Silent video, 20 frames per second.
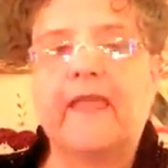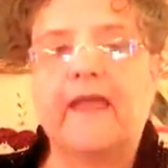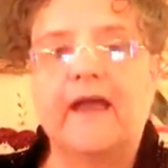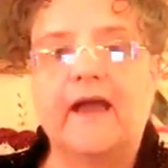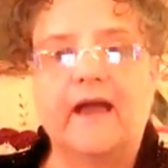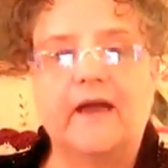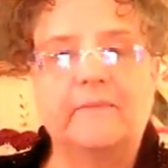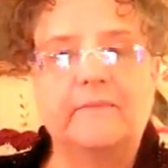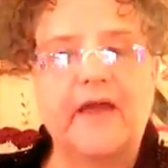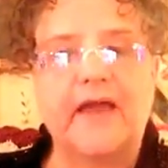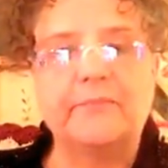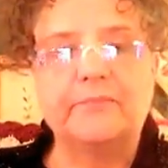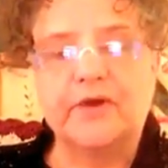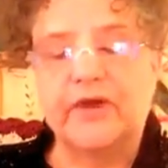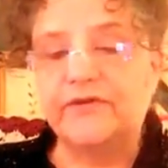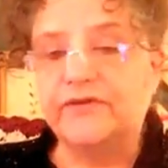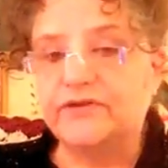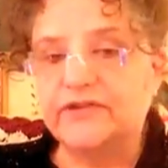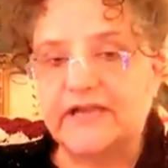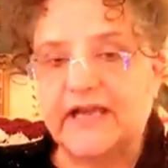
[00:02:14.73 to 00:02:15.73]
My
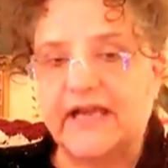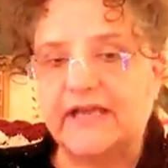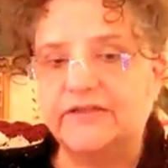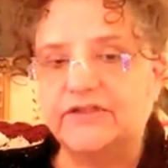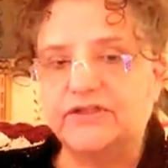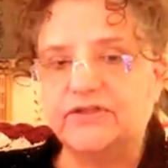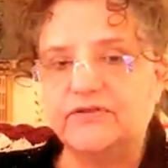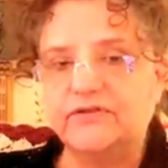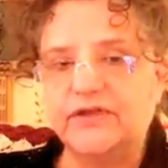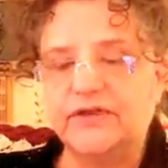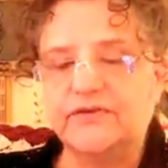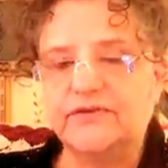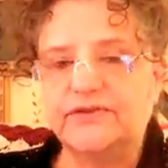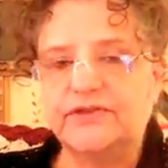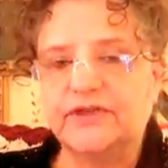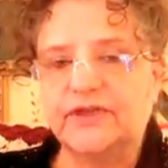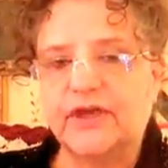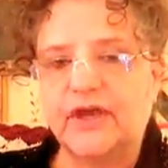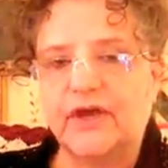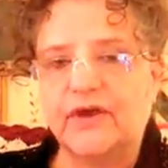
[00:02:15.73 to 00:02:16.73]
brother died 2
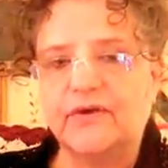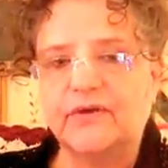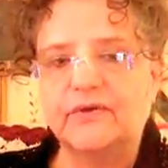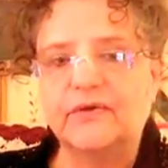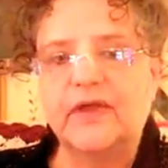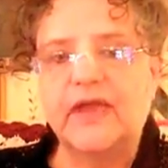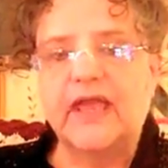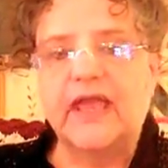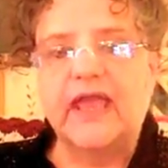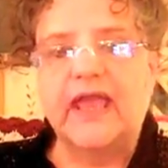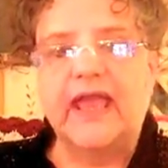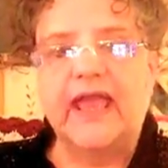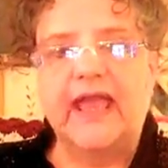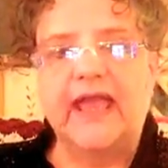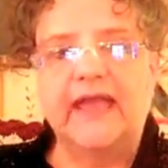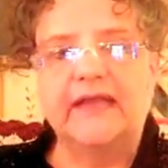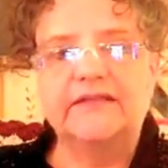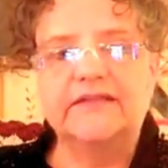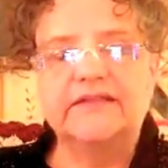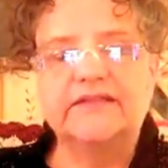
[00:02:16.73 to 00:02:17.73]
years ago.
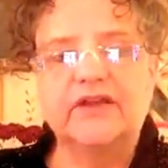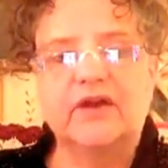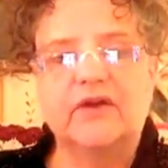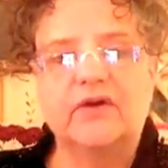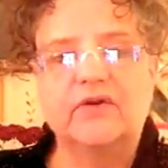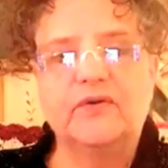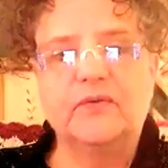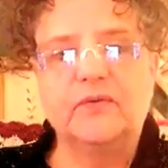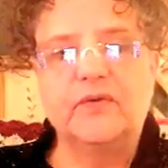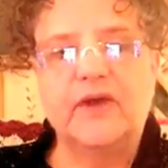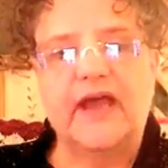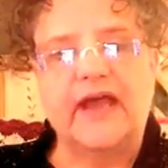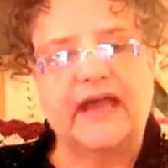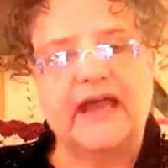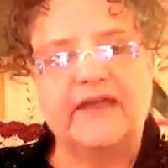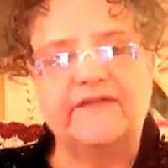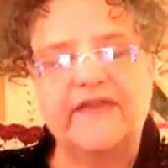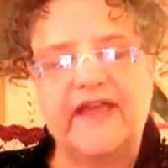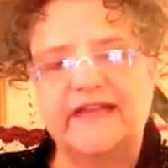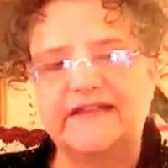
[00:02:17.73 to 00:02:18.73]
And
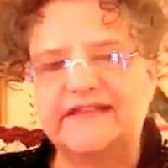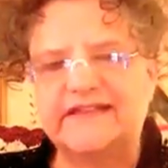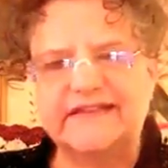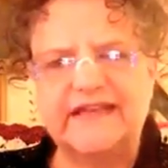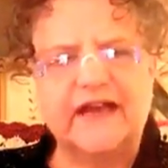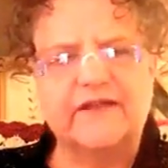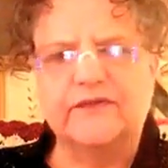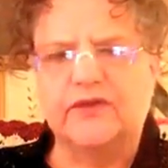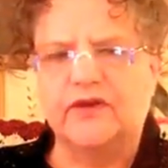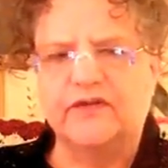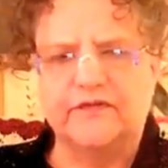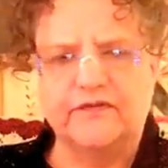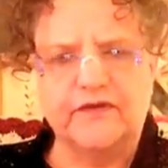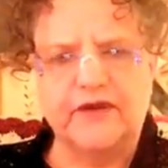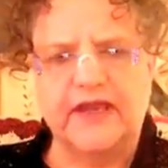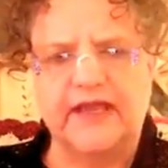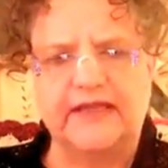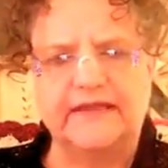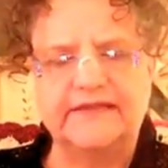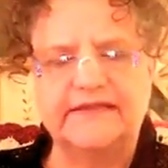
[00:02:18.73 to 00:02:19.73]
I've had several
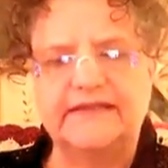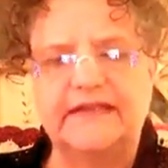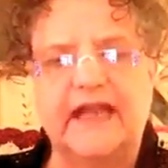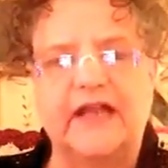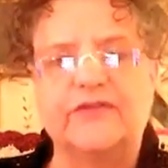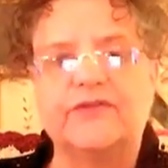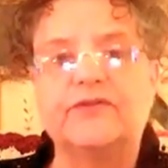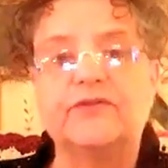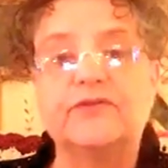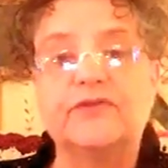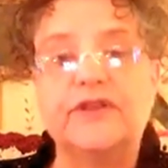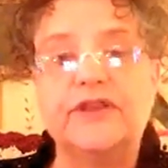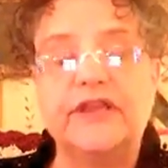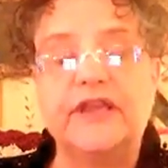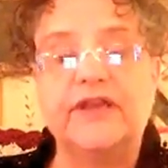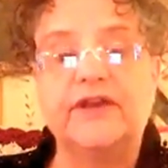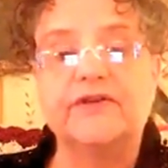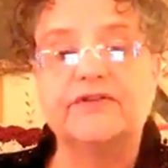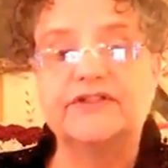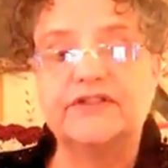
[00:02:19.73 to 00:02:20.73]
friends down through the
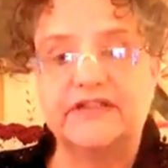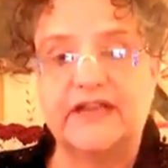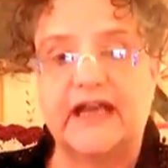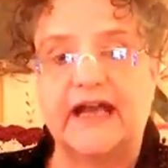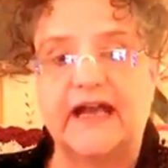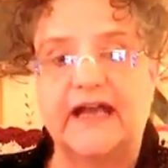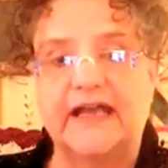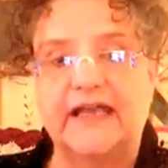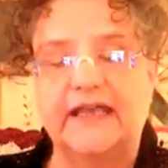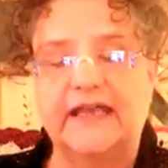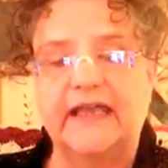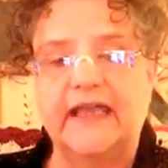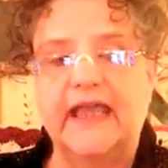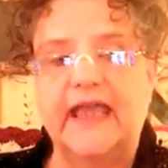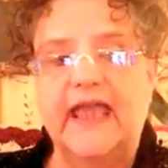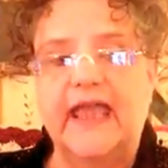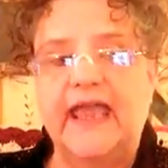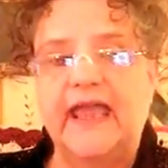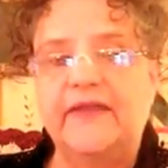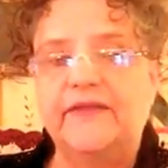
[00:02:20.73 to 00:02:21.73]
years die.
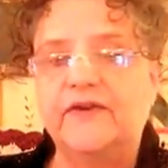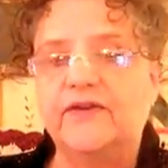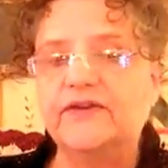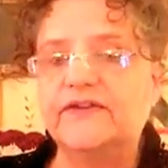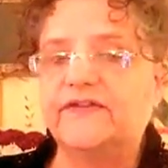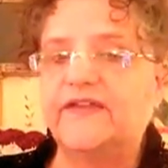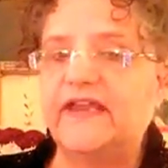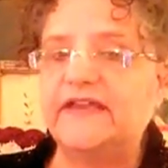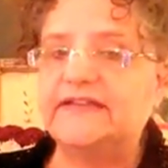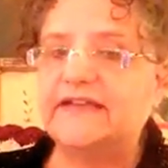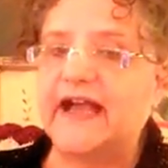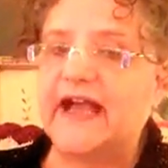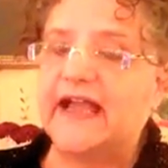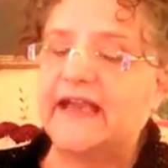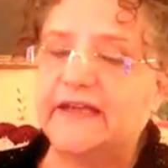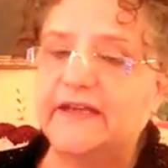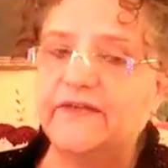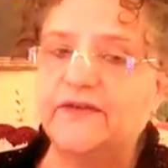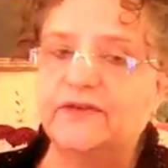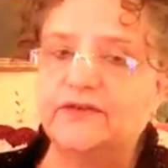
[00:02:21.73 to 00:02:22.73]
And they
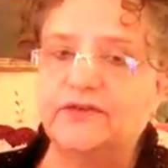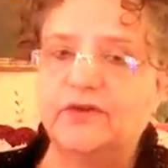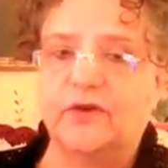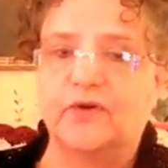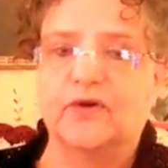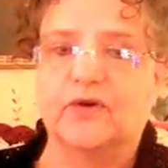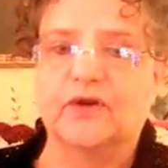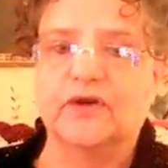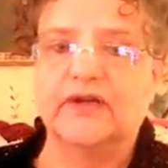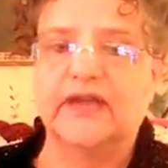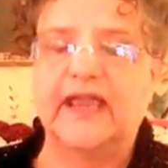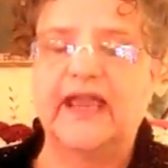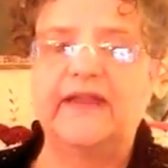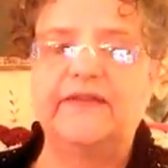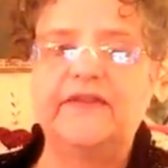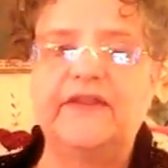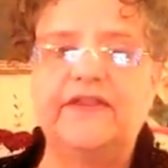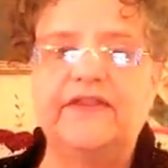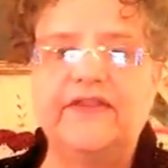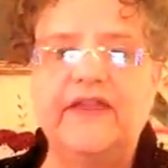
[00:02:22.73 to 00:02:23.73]
died in the Lord.
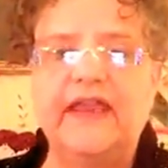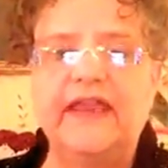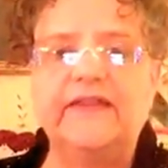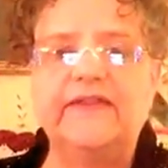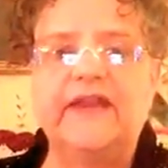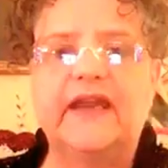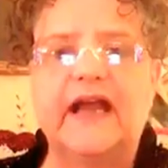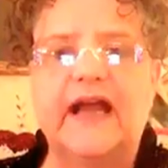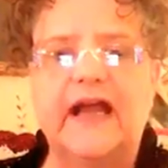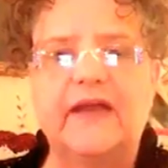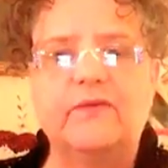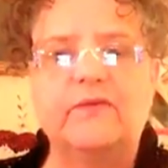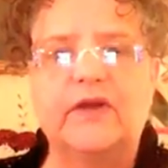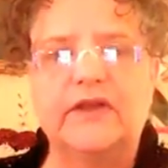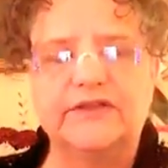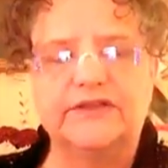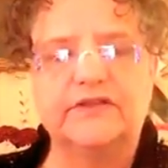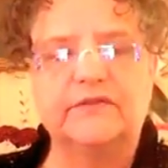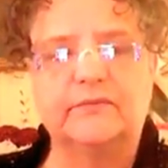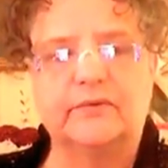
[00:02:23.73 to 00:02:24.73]
And the thing that I
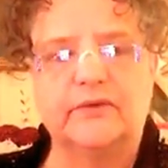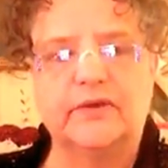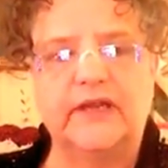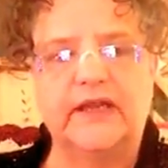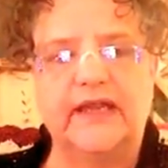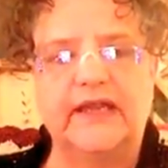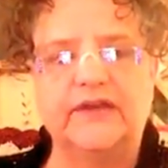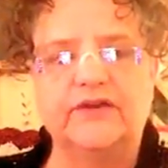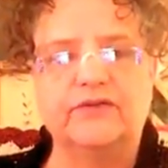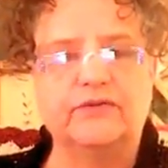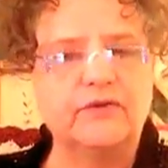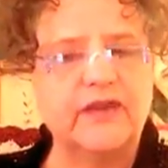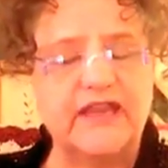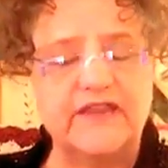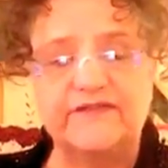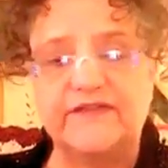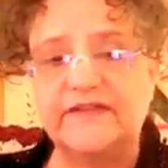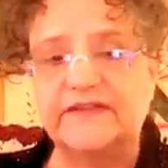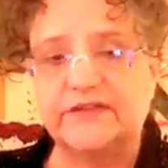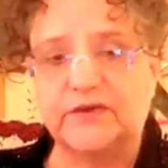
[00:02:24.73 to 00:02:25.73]
want to bring,
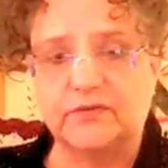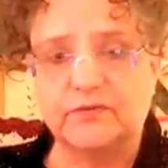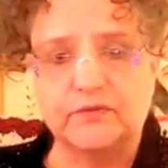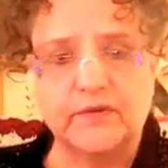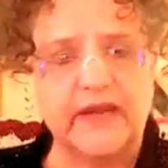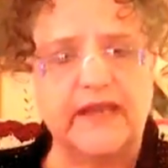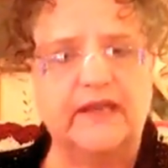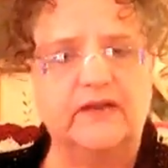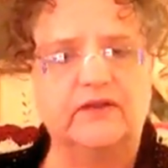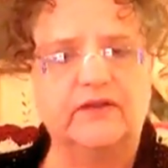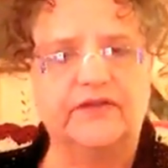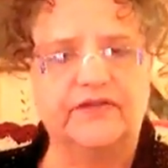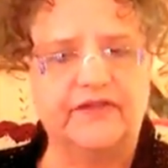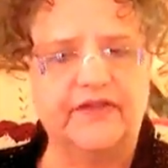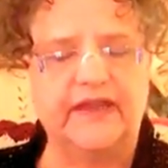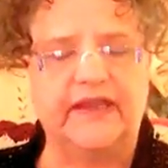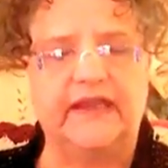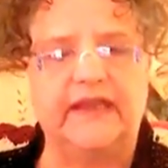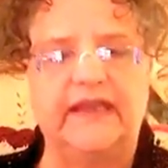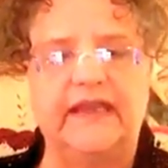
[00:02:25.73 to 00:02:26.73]
grief is a real
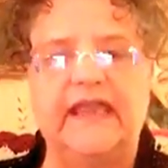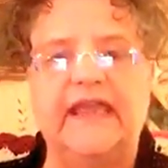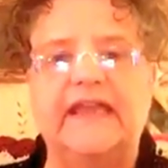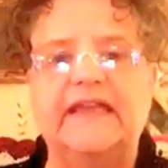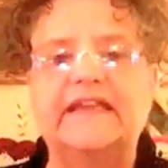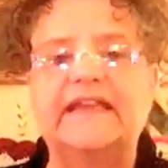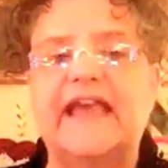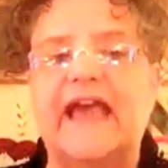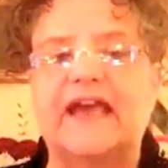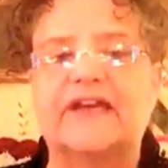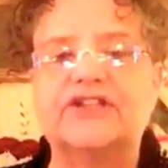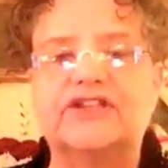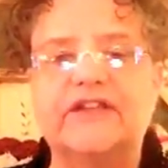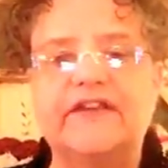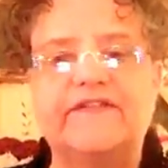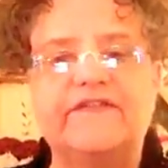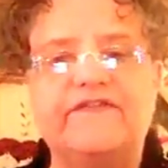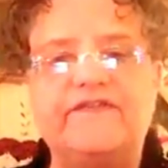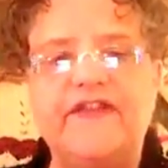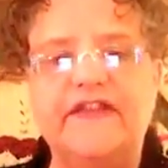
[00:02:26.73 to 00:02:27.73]
thing. It's
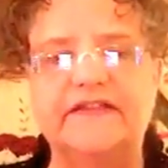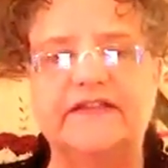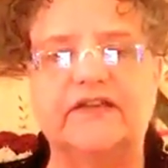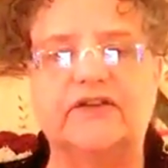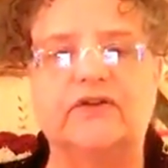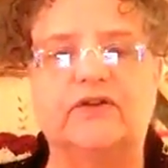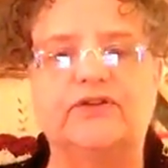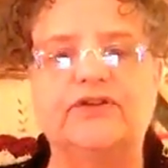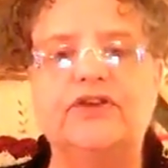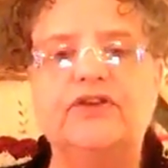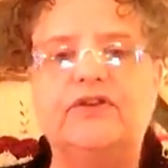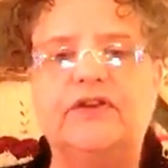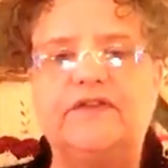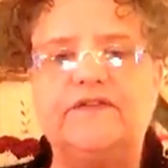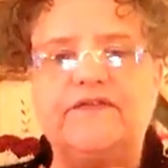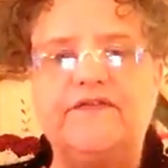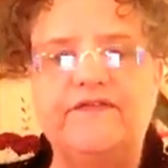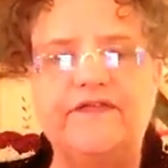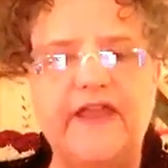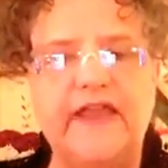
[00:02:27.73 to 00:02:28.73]
actually physical. You
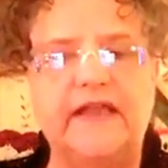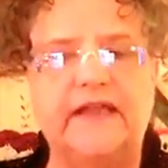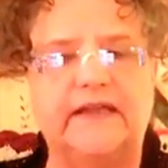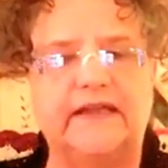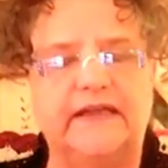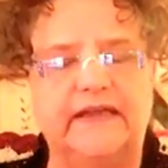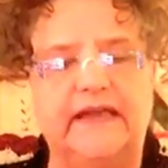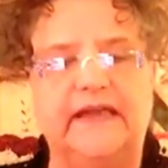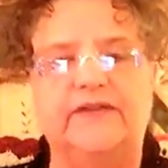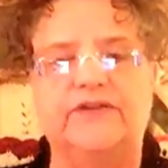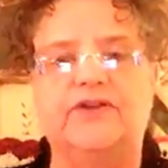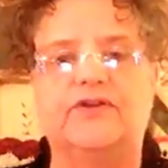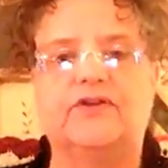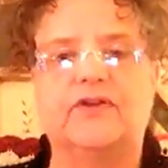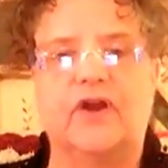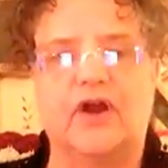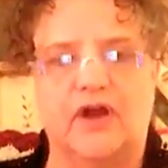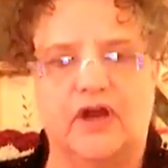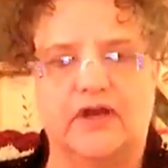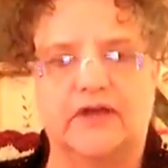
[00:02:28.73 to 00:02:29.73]
can feel it in
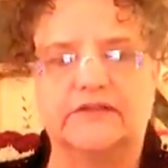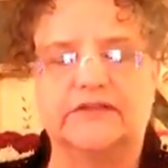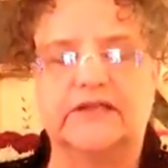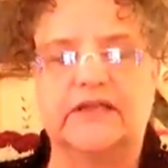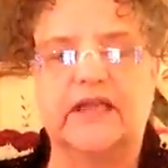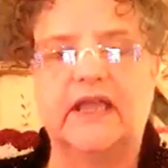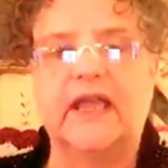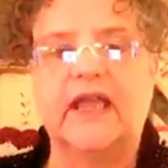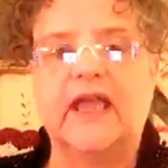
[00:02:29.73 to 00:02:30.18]
your heart.